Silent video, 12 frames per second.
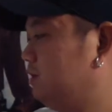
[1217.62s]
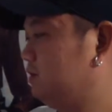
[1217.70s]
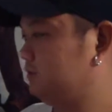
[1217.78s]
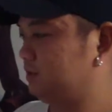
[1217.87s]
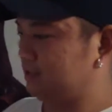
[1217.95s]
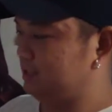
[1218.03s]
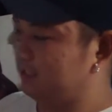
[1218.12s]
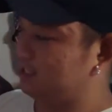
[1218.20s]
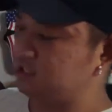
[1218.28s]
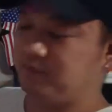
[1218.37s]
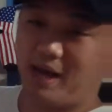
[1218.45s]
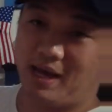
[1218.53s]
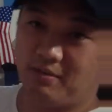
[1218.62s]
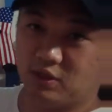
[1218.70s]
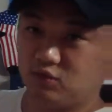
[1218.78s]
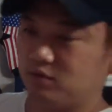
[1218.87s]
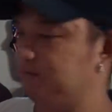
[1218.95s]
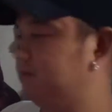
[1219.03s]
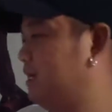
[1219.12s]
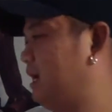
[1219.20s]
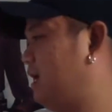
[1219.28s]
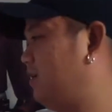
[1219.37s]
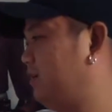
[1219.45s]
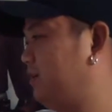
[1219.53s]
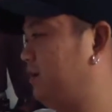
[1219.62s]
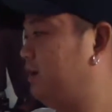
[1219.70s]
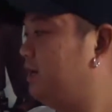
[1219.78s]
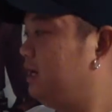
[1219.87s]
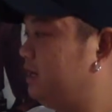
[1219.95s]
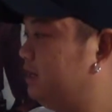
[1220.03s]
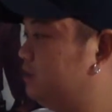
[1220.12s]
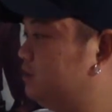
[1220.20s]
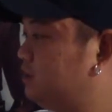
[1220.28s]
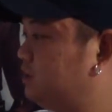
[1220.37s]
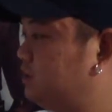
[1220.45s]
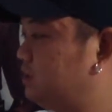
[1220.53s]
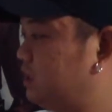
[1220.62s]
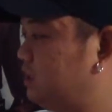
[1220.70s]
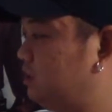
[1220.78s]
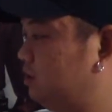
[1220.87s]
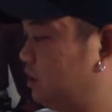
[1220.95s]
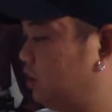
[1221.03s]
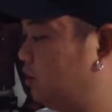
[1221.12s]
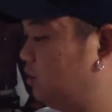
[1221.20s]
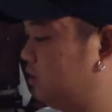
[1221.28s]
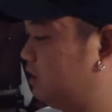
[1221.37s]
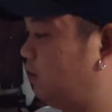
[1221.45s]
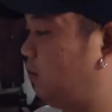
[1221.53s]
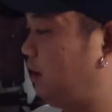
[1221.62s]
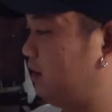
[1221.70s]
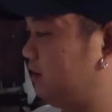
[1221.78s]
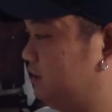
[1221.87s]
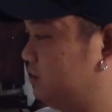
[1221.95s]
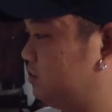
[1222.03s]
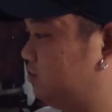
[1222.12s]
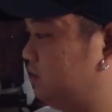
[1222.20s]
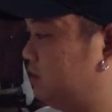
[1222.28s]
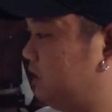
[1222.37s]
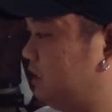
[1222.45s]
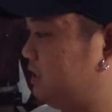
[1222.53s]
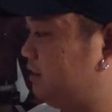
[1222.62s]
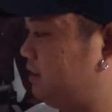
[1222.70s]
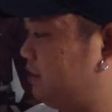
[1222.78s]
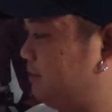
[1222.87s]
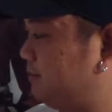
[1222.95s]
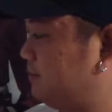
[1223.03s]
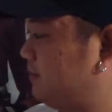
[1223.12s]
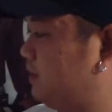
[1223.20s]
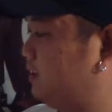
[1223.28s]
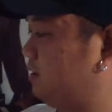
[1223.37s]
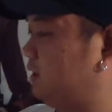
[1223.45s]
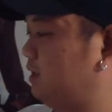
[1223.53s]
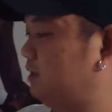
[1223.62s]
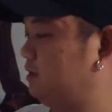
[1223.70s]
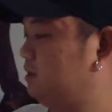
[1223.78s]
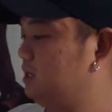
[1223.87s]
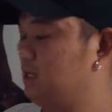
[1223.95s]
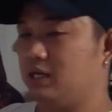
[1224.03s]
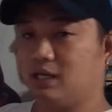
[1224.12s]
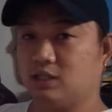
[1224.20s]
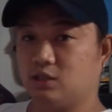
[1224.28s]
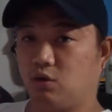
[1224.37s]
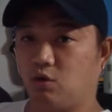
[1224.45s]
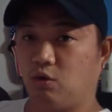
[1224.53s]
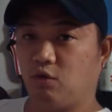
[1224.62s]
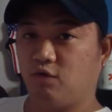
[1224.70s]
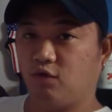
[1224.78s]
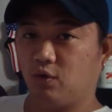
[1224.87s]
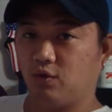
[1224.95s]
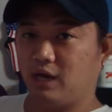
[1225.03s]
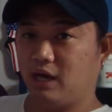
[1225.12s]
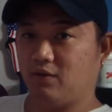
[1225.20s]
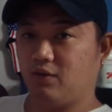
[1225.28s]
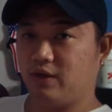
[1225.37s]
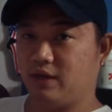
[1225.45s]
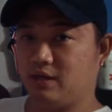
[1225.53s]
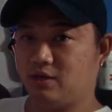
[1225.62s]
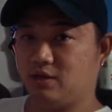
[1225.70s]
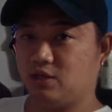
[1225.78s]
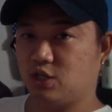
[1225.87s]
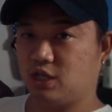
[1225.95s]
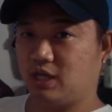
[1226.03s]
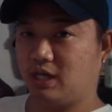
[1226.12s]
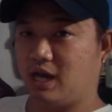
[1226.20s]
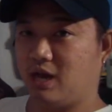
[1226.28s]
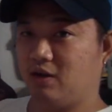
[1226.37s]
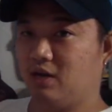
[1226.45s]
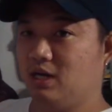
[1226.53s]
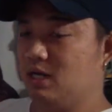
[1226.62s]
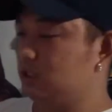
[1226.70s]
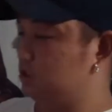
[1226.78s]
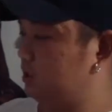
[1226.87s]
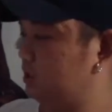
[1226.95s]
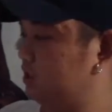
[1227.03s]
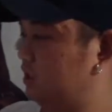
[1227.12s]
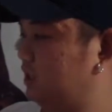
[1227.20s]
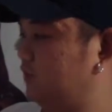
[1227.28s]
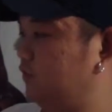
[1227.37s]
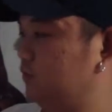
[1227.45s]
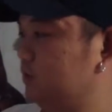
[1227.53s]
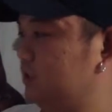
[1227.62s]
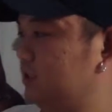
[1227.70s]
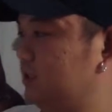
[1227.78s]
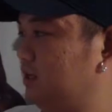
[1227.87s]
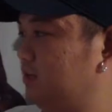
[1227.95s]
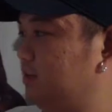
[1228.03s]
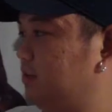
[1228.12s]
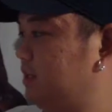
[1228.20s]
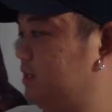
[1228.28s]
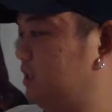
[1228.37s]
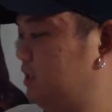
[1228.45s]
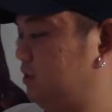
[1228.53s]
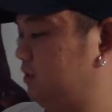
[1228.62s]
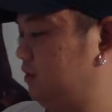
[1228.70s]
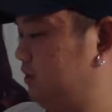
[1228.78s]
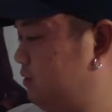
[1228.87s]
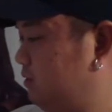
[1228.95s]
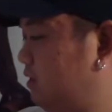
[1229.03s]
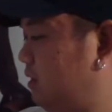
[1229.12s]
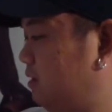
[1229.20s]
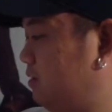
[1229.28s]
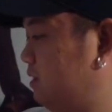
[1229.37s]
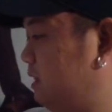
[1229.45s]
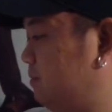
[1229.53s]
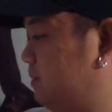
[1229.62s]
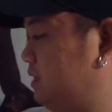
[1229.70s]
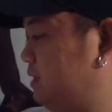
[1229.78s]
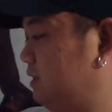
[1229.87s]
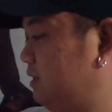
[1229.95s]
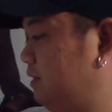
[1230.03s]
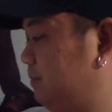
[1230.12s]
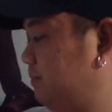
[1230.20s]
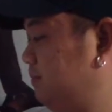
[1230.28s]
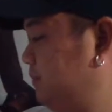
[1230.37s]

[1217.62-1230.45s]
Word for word: movement. Yeah, spam is real big out here. Here is this thing called the Coconut Wireless Weekly thing. Okay, it's a whole fold out thing. You can check it out. So I just kind of folded it up the best I could and taped it in there.